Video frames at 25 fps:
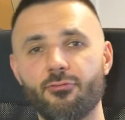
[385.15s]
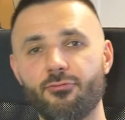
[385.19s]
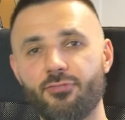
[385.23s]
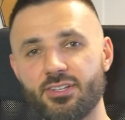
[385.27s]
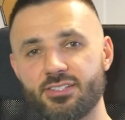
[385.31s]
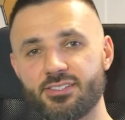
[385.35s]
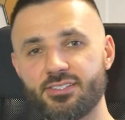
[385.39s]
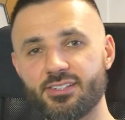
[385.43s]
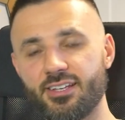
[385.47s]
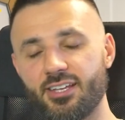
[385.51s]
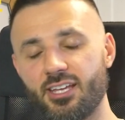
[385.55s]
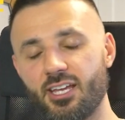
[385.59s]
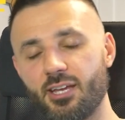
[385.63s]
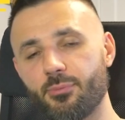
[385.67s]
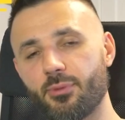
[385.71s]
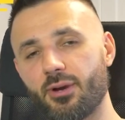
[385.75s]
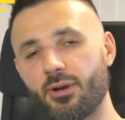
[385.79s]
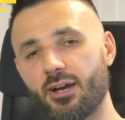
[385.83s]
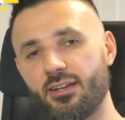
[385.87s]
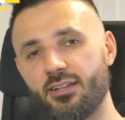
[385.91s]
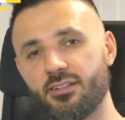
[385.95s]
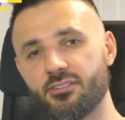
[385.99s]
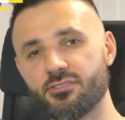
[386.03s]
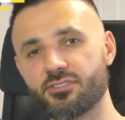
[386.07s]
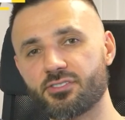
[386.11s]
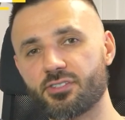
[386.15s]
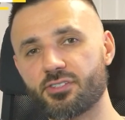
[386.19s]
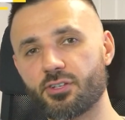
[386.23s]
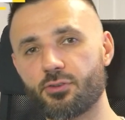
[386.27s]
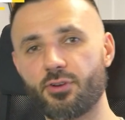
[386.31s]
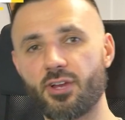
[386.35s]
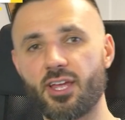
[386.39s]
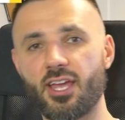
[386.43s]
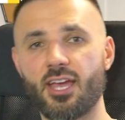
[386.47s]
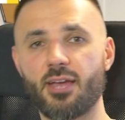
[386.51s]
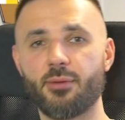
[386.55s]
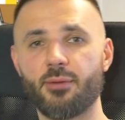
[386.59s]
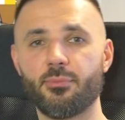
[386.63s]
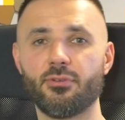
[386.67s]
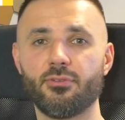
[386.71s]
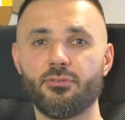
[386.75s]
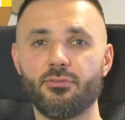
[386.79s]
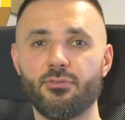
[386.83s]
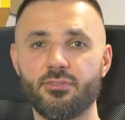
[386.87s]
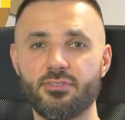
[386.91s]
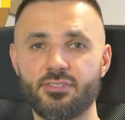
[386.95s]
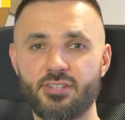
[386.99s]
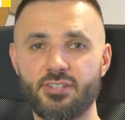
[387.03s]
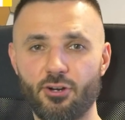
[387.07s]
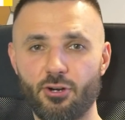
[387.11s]
Visit him on Instagram.
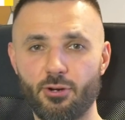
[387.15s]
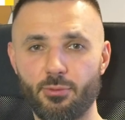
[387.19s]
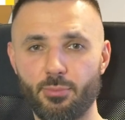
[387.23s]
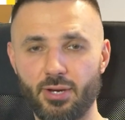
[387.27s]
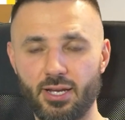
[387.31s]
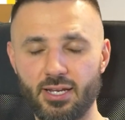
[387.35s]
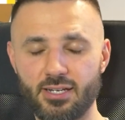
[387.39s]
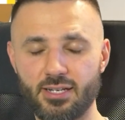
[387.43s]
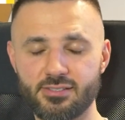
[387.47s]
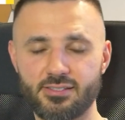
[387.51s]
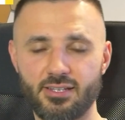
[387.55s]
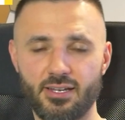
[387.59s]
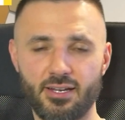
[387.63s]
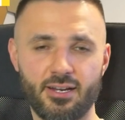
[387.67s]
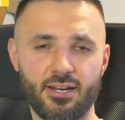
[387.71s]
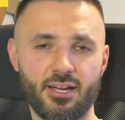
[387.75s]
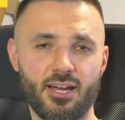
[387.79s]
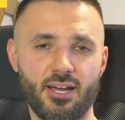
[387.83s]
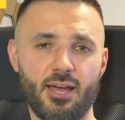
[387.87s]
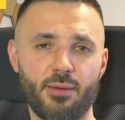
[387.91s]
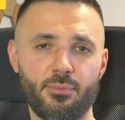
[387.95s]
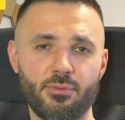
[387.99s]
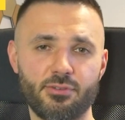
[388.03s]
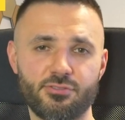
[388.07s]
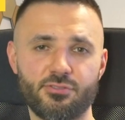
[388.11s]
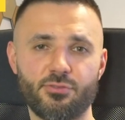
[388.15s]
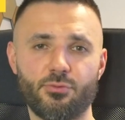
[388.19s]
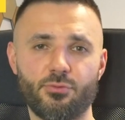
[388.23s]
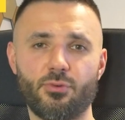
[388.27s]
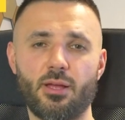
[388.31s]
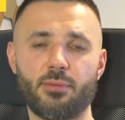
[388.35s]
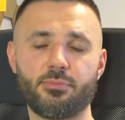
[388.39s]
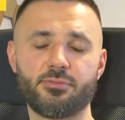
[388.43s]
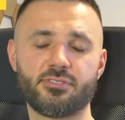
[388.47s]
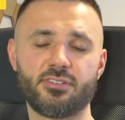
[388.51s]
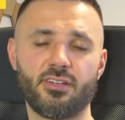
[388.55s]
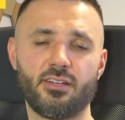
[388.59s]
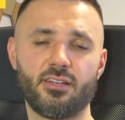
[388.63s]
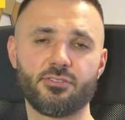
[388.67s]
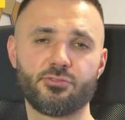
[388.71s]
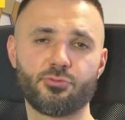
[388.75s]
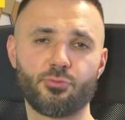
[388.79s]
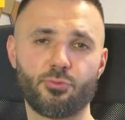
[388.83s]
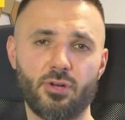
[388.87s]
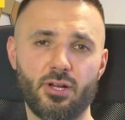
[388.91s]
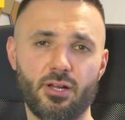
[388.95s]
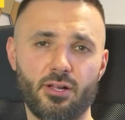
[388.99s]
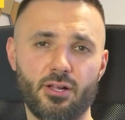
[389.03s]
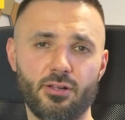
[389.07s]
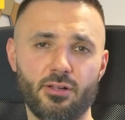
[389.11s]
Terrabikes.com is the website as
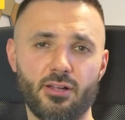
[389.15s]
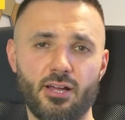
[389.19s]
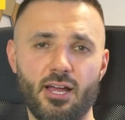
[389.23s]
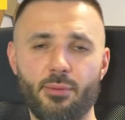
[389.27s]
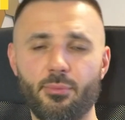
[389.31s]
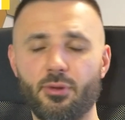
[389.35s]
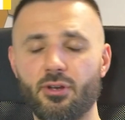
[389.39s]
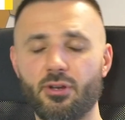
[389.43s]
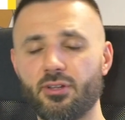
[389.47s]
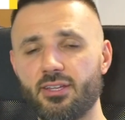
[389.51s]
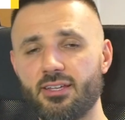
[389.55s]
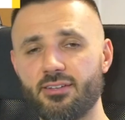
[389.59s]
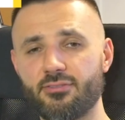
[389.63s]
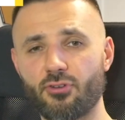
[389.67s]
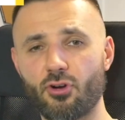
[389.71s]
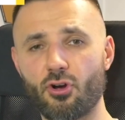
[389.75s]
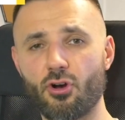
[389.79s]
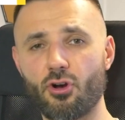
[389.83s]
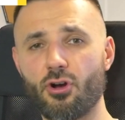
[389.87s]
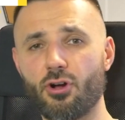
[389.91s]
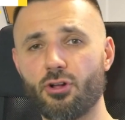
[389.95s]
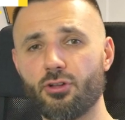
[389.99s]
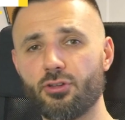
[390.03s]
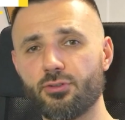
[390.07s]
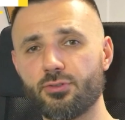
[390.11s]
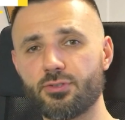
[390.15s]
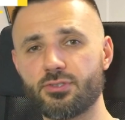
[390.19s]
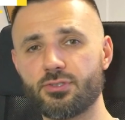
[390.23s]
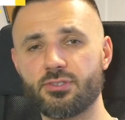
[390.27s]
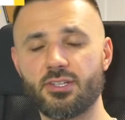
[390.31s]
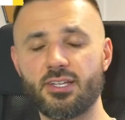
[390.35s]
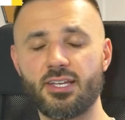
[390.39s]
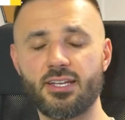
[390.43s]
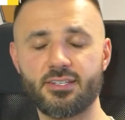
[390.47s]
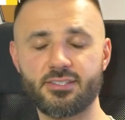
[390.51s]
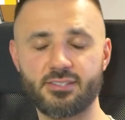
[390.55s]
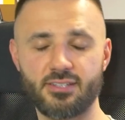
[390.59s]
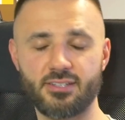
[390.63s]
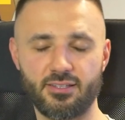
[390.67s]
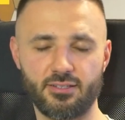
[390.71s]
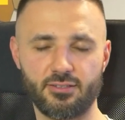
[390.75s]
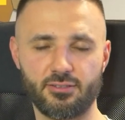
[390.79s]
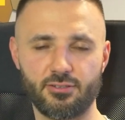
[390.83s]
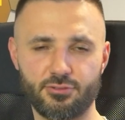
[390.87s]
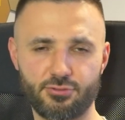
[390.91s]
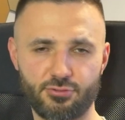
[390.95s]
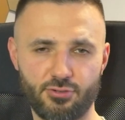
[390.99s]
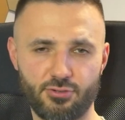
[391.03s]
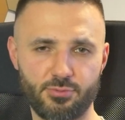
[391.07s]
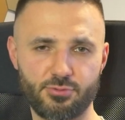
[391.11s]
well. I'm going to leave all those links in the
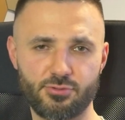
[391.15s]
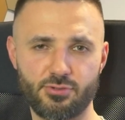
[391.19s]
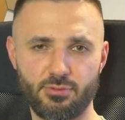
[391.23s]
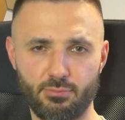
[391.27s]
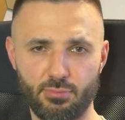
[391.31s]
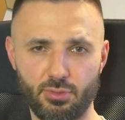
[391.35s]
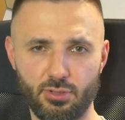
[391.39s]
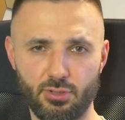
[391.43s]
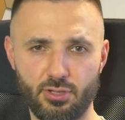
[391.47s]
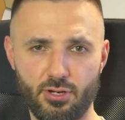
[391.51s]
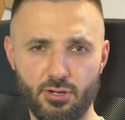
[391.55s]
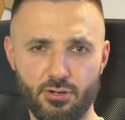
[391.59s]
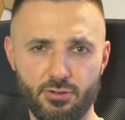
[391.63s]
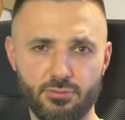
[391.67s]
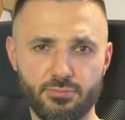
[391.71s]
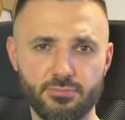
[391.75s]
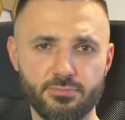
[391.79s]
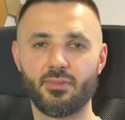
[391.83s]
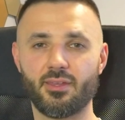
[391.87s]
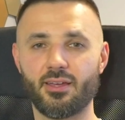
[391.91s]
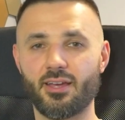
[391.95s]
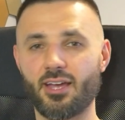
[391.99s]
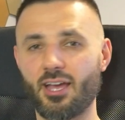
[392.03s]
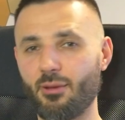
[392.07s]
description below.